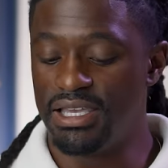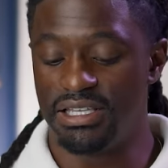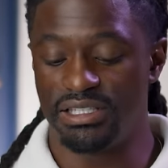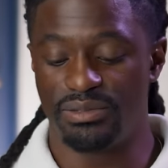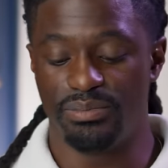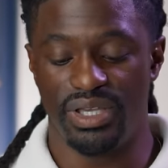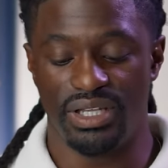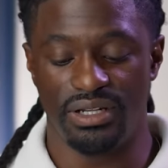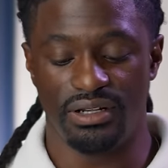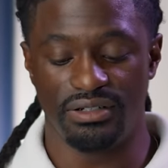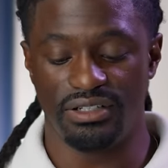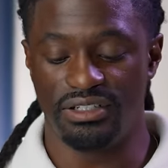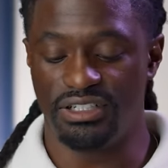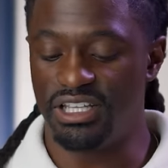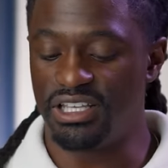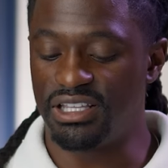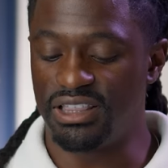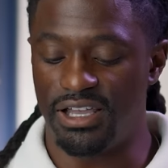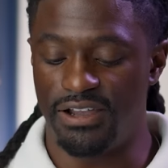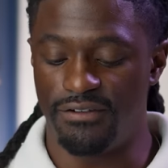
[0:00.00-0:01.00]
It's been on a
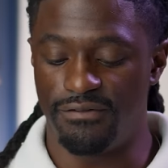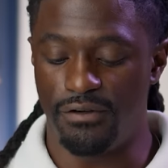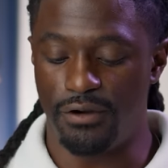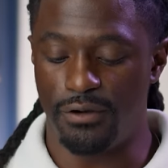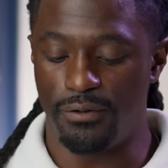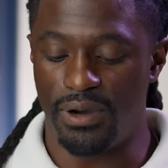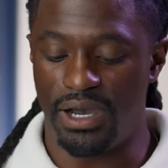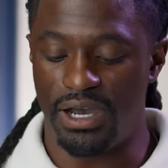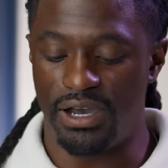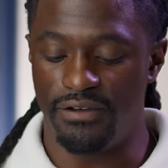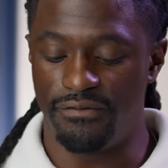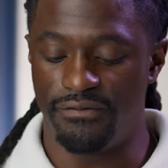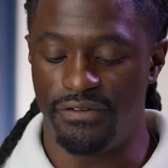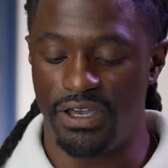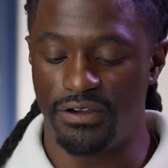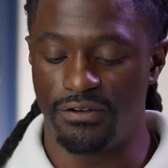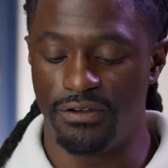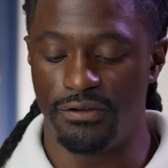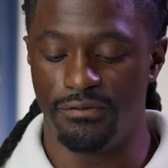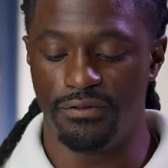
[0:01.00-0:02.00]
decline for a while. In
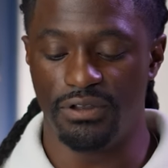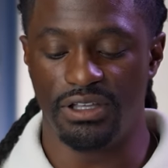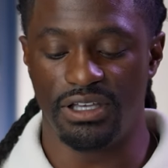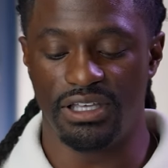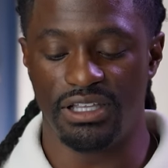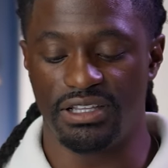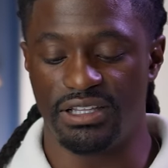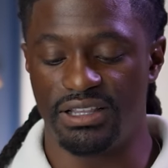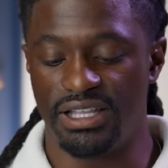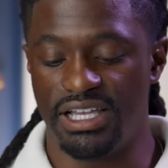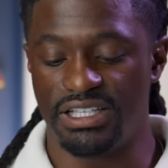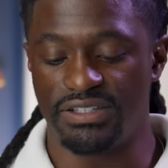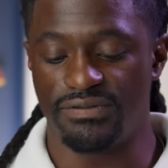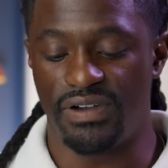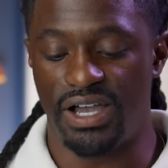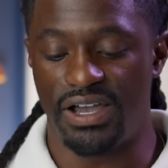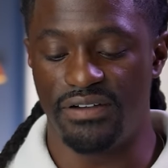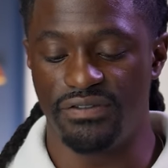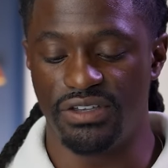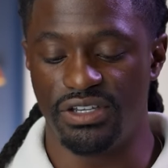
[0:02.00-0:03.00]
fact, if we look at the last
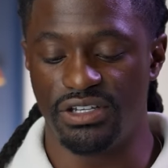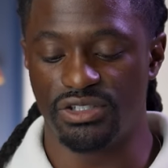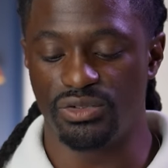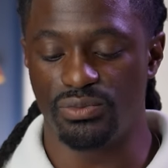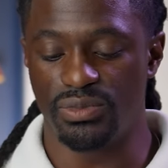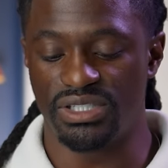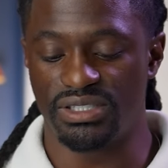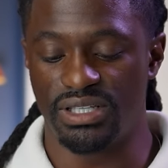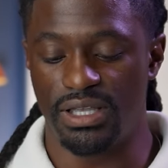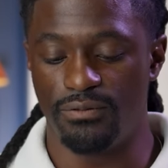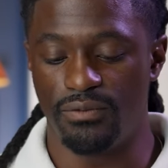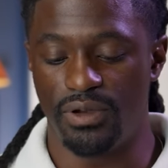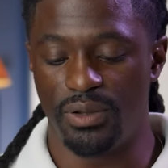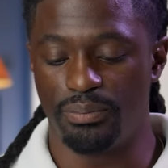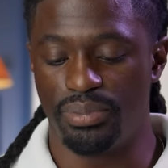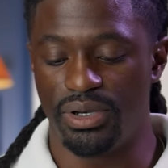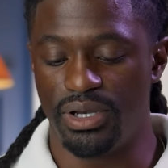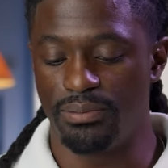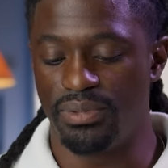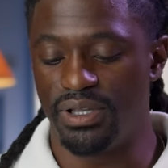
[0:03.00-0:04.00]
five years, once they went
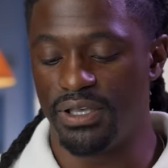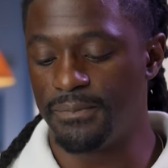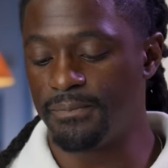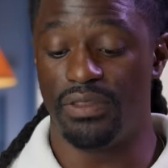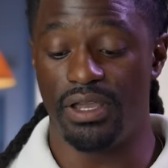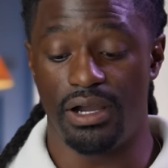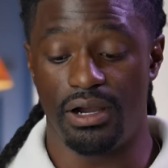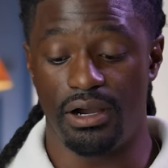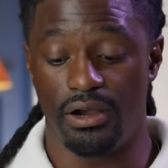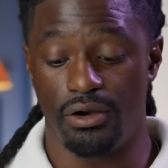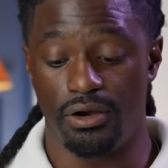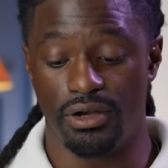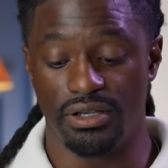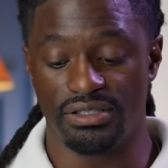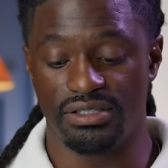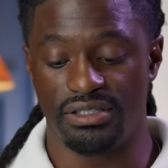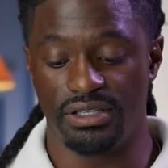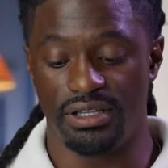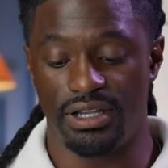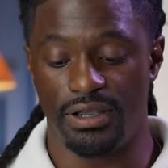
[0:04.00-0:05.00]
public, they're on sale.